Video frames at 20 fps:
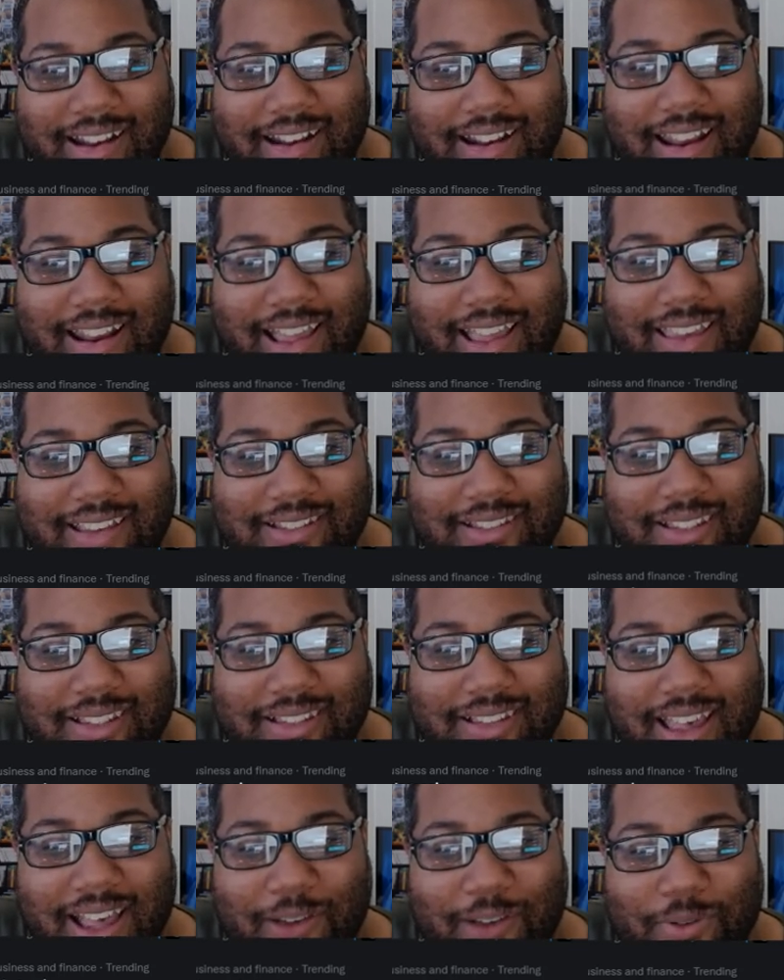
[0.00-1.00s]
Now, is this
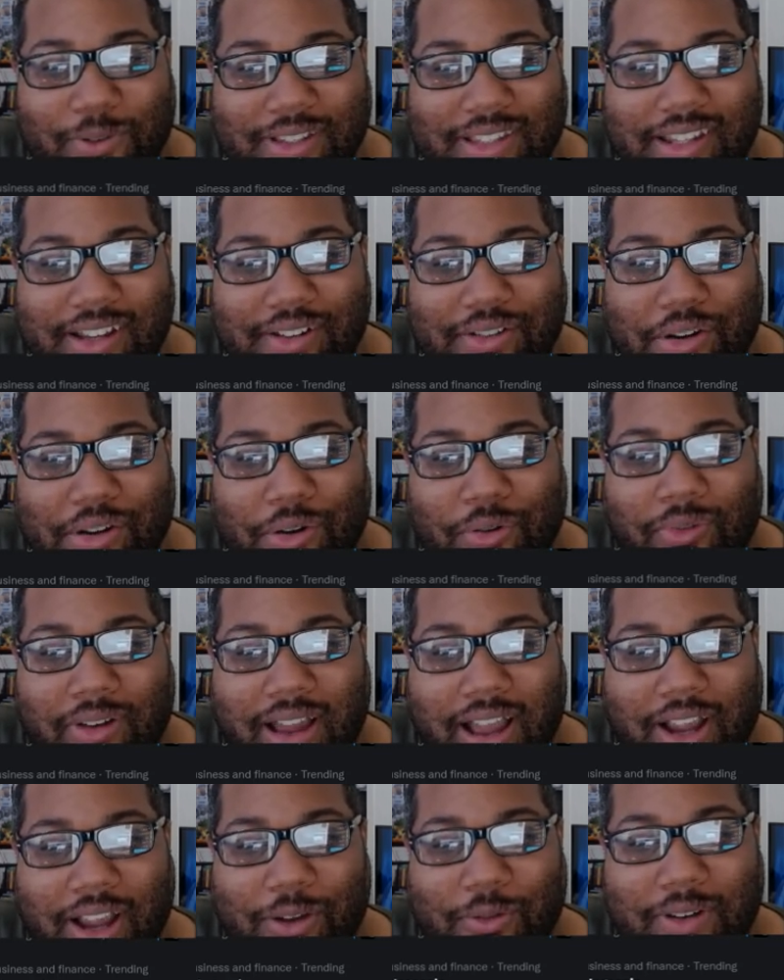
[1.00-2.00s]
guy was he under a
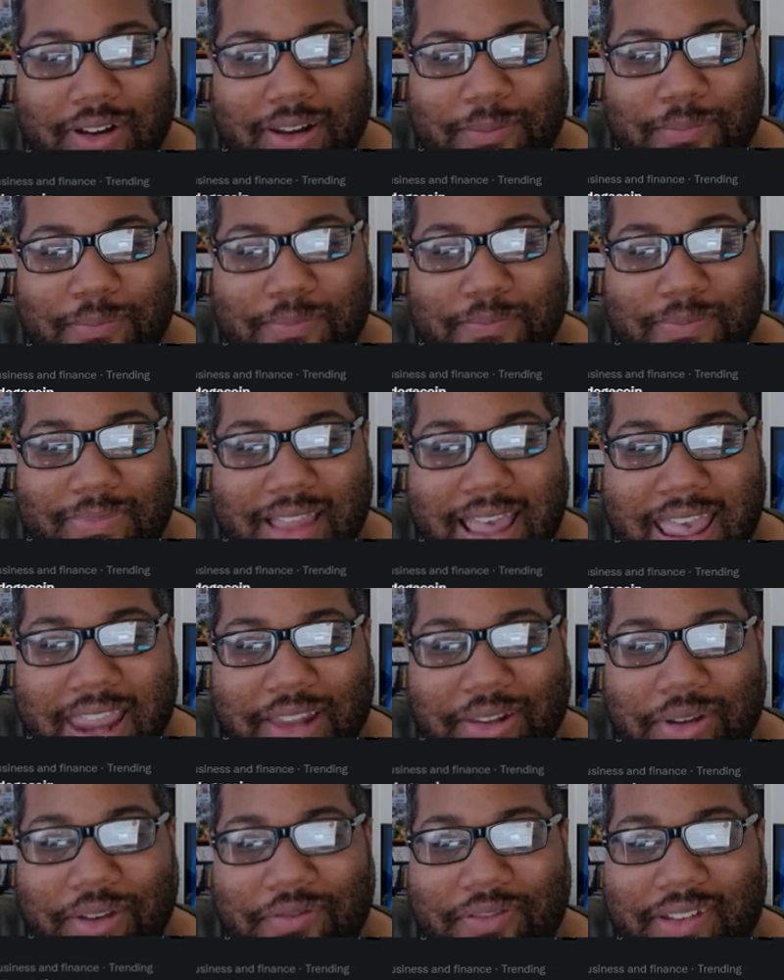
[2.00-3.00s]
rock when the
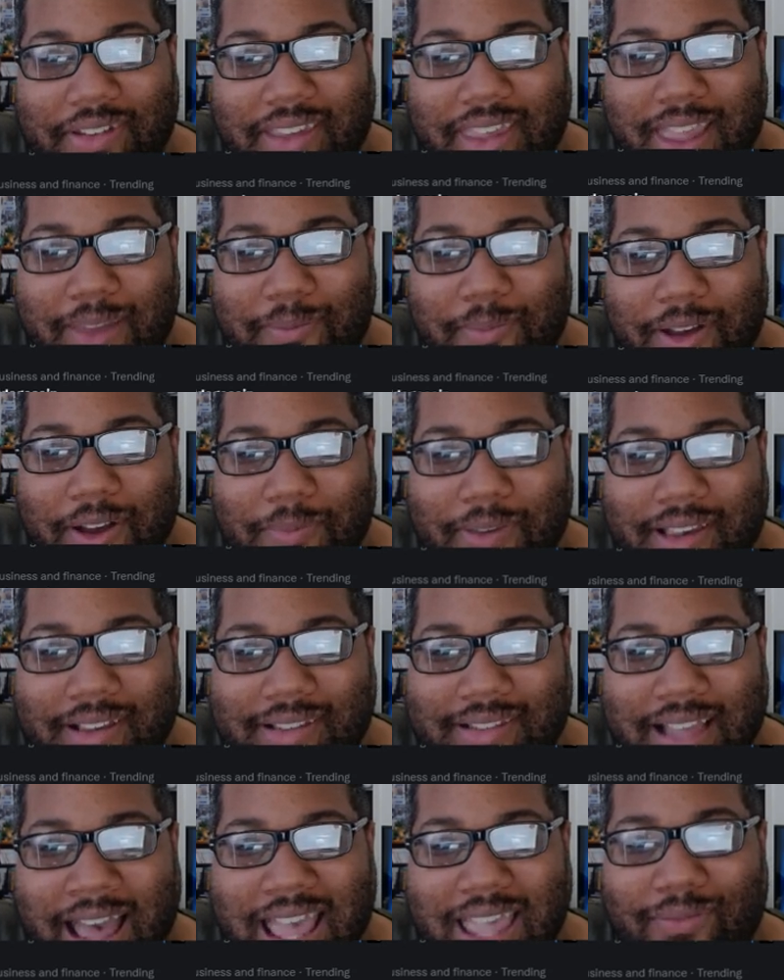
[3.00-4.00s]
Halo Infinite came out?
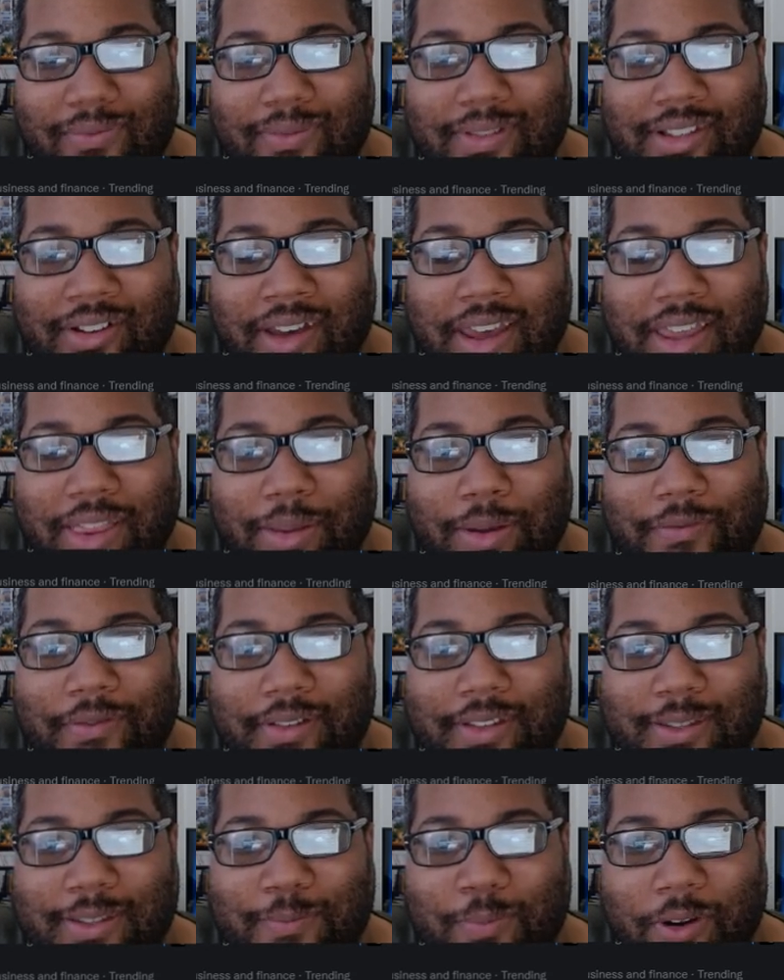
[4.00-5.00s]
Because I even saw Halo
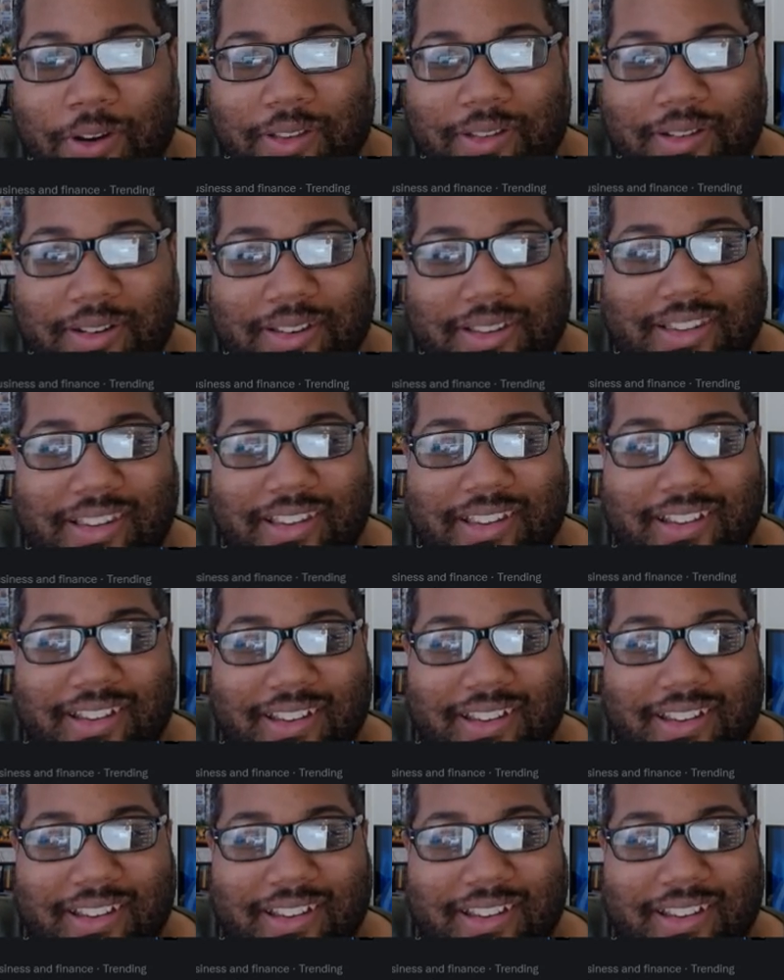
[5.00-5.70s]
Infinite spoilers.